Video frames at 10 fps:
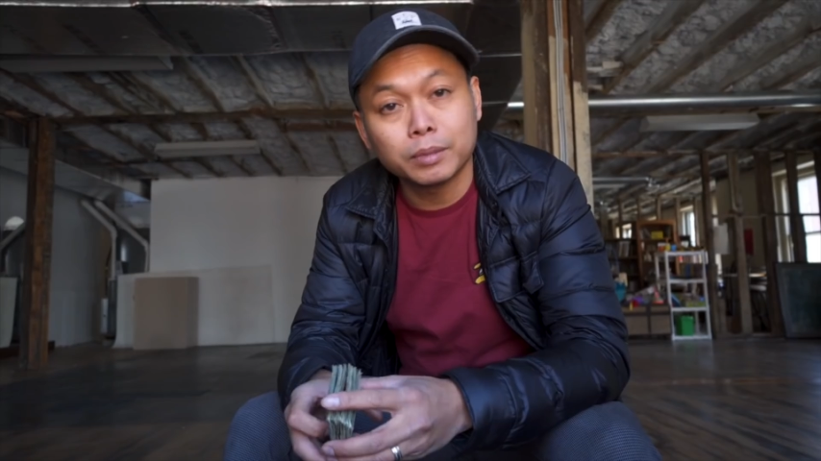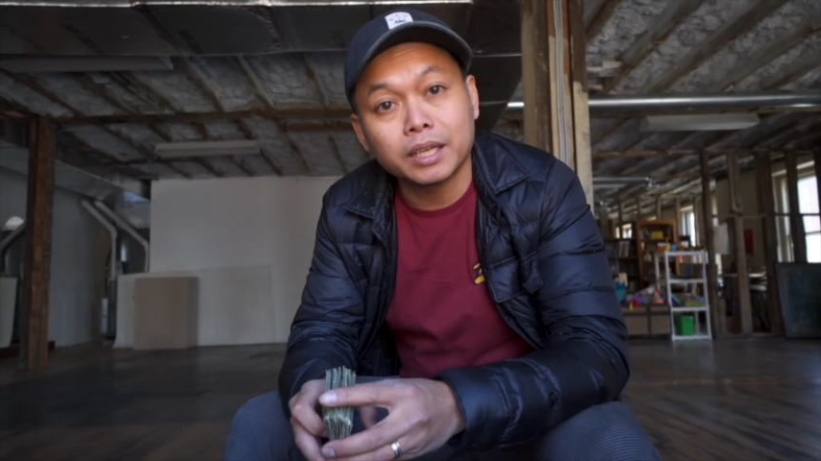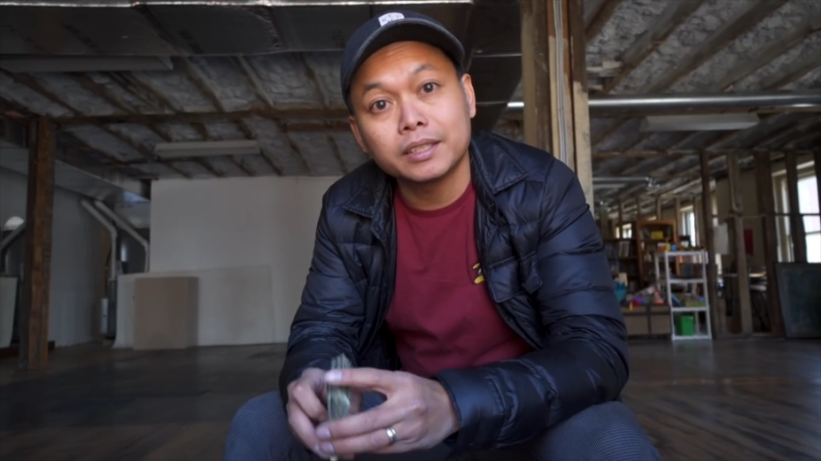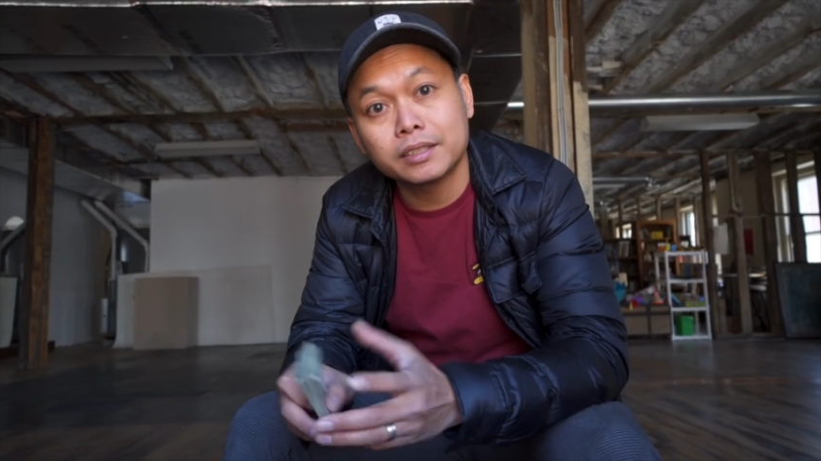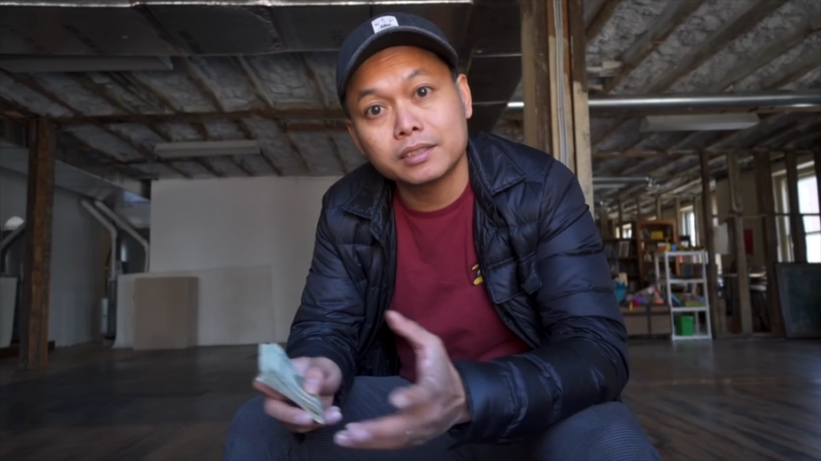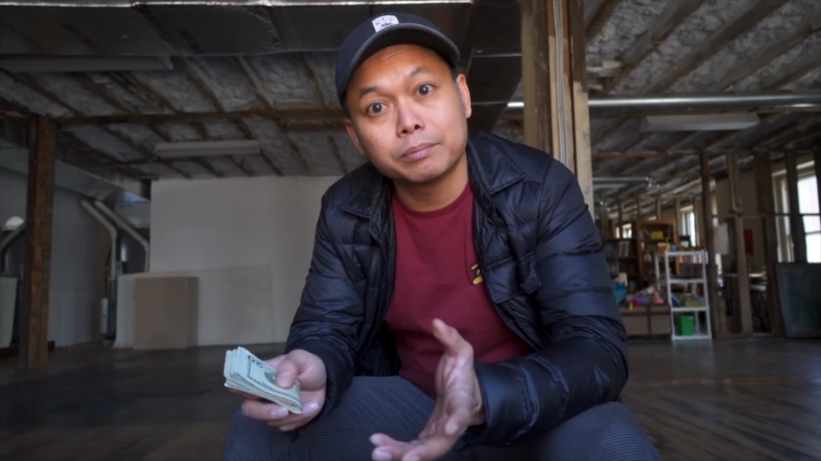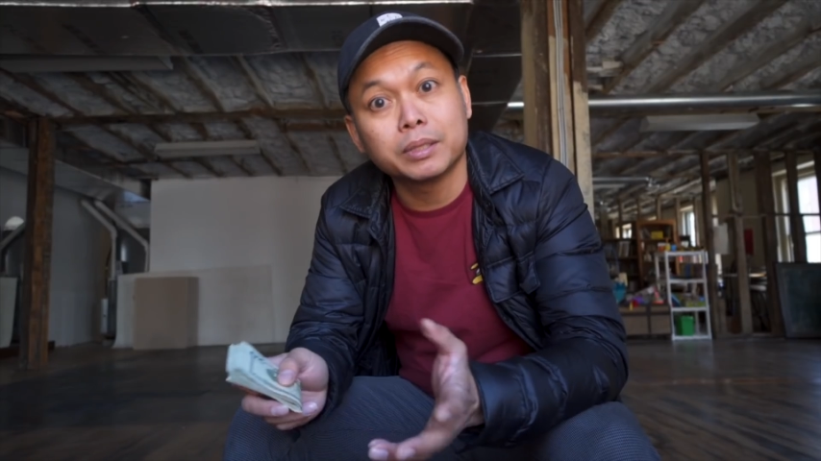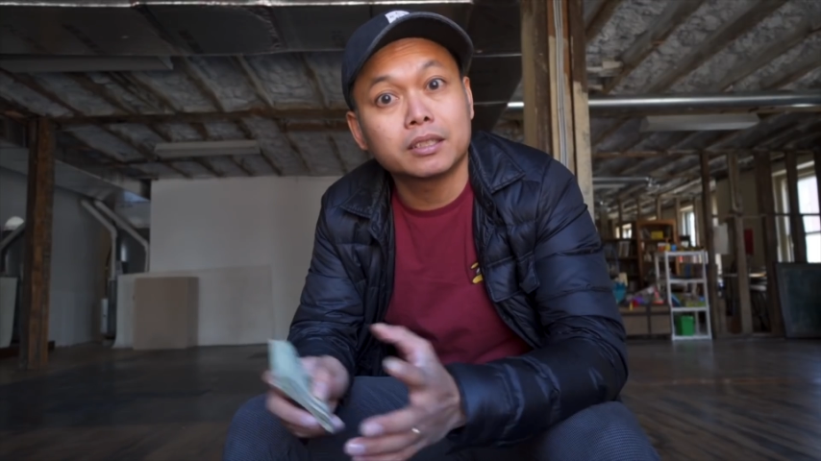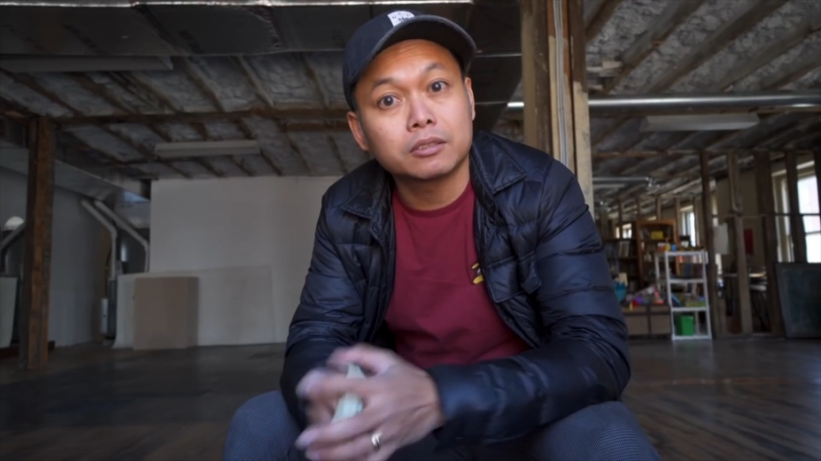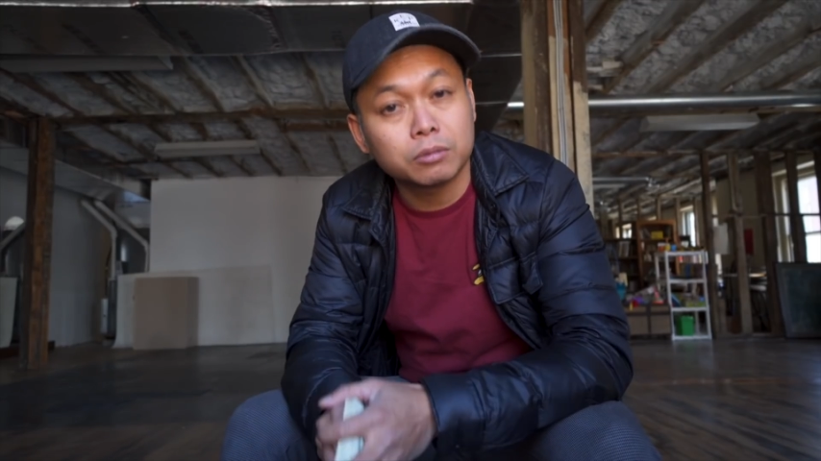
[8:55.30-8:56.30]
But here's the
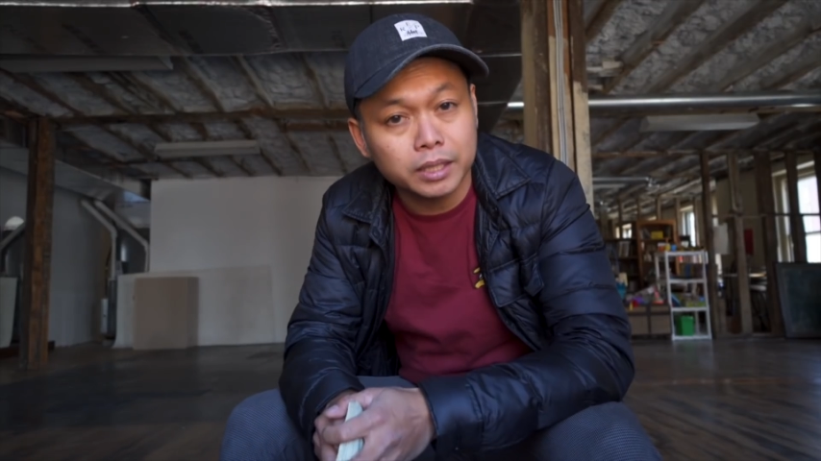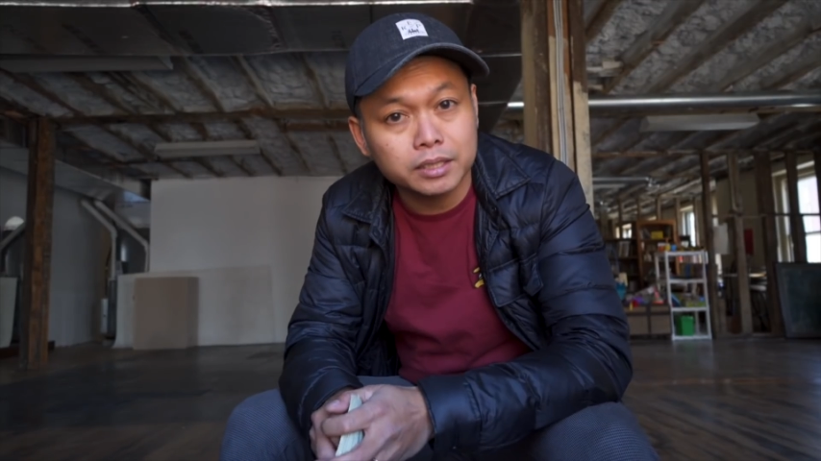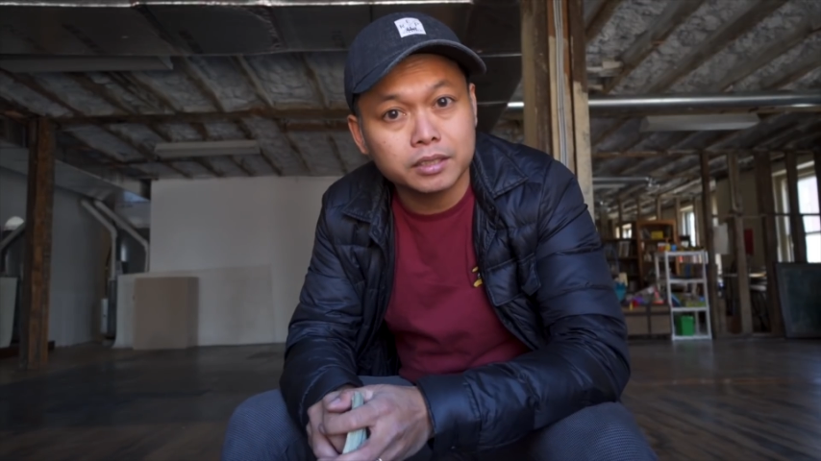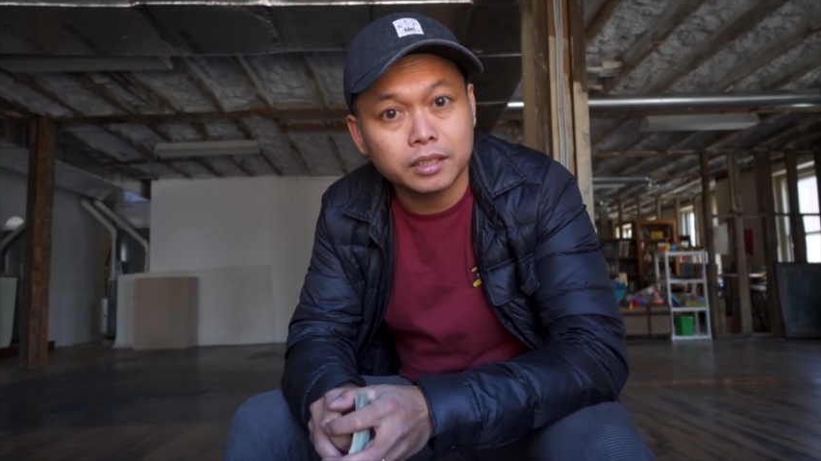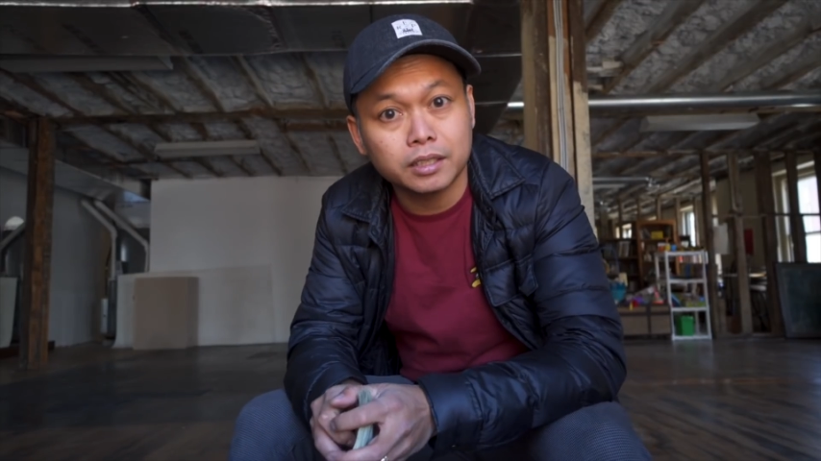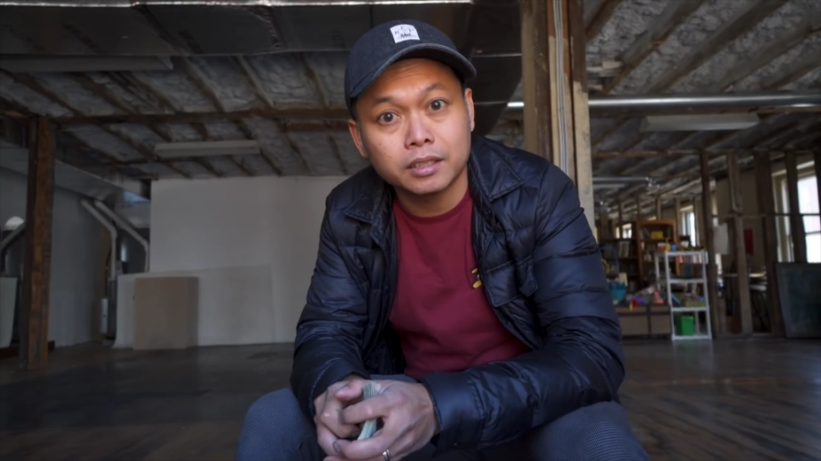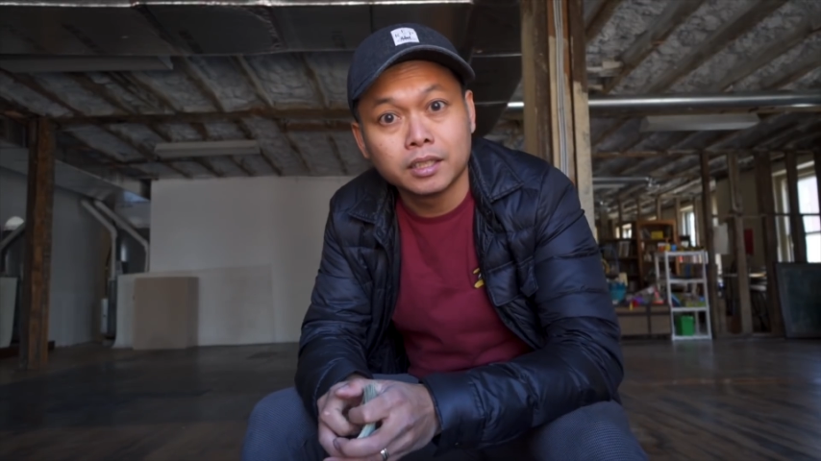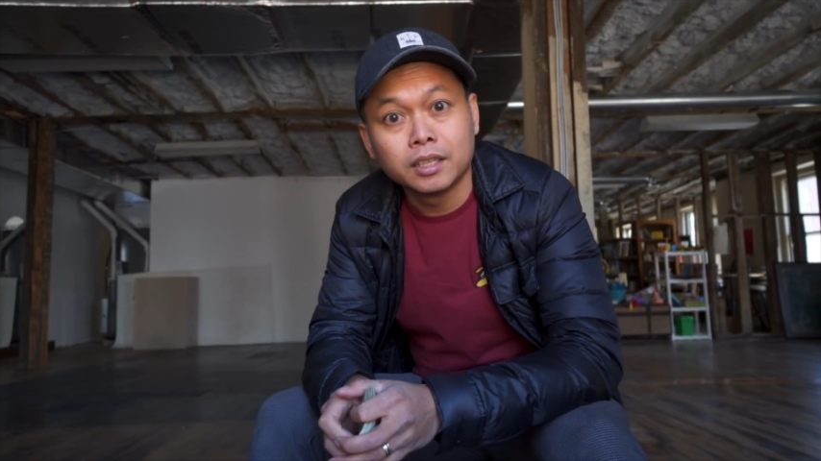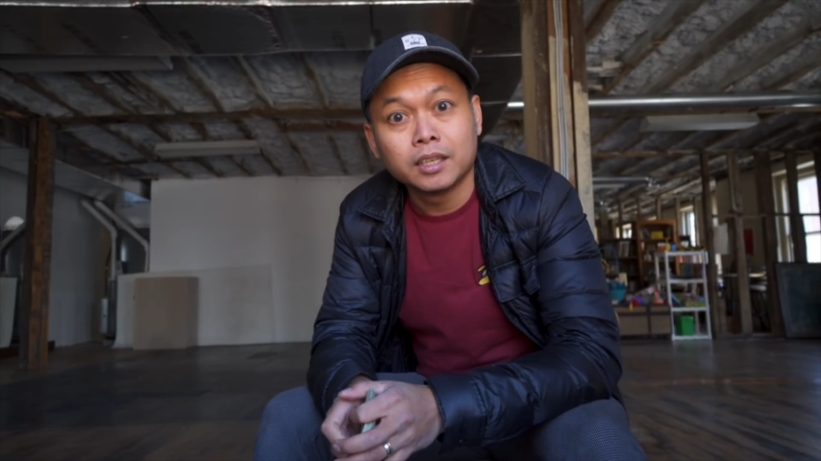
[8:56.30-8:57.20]
big question.